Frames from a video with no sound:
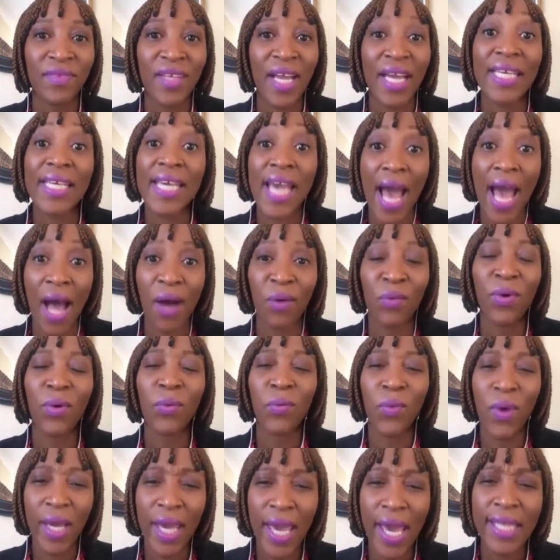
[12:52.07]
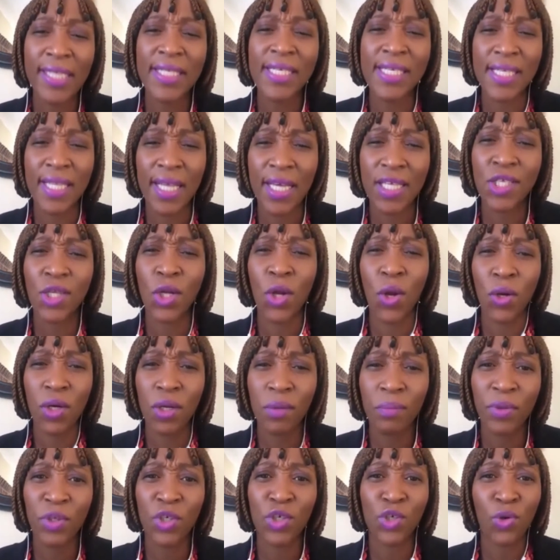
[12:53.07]
Yeah, we're getting there slowly
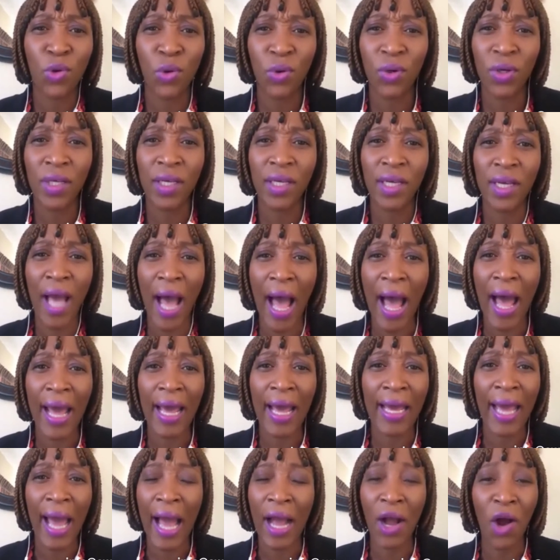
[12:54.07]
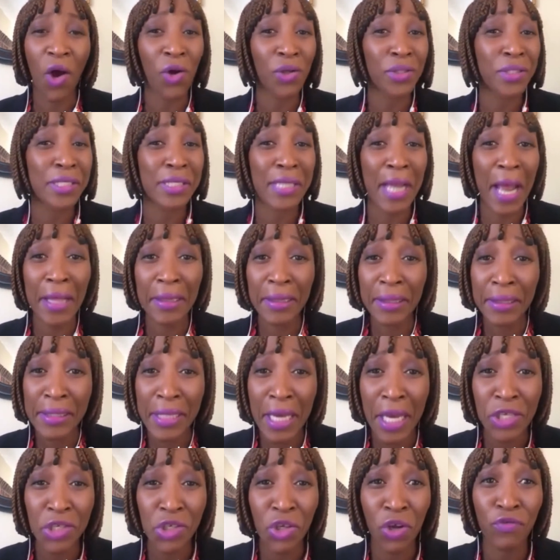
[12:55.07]
but surely. I can't stand the
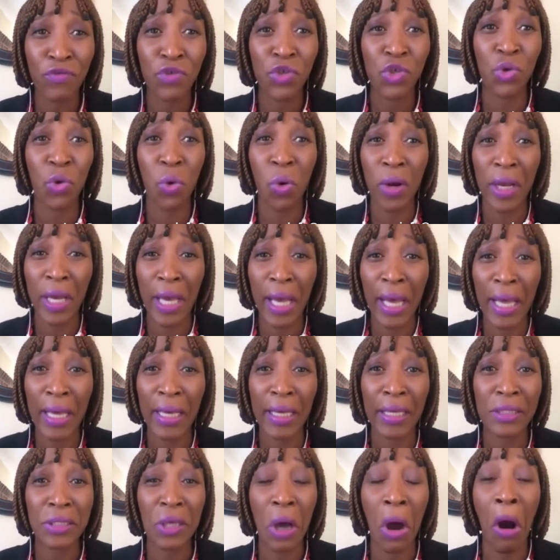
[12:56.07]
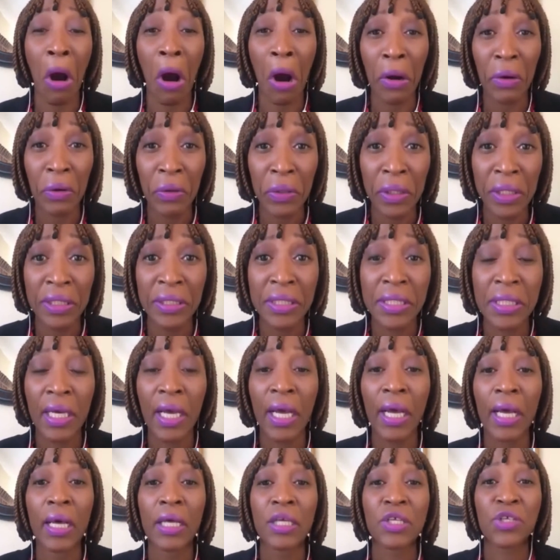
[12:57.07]
taste of soya. It's horrid.
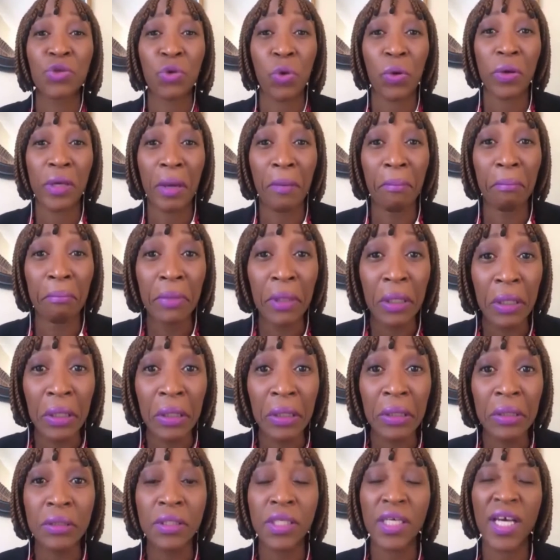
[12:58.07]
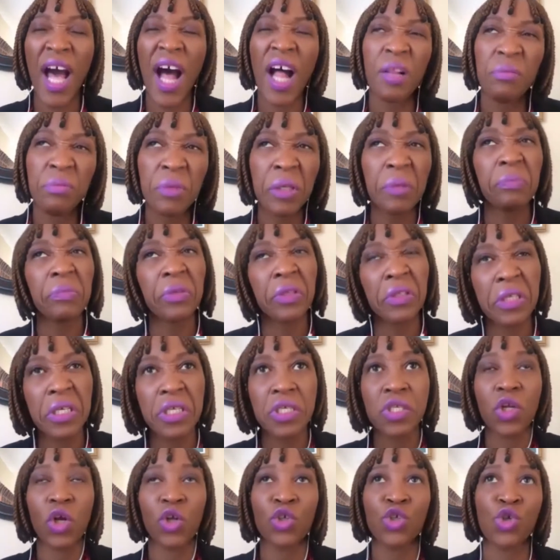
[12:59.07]
Soya milk, almond milk
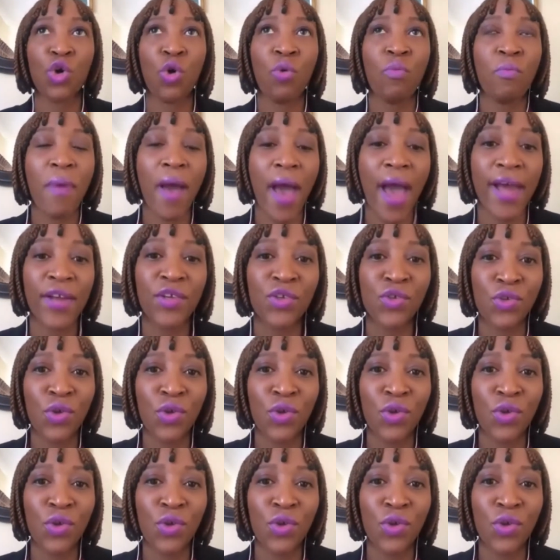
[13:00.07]
is not so bad.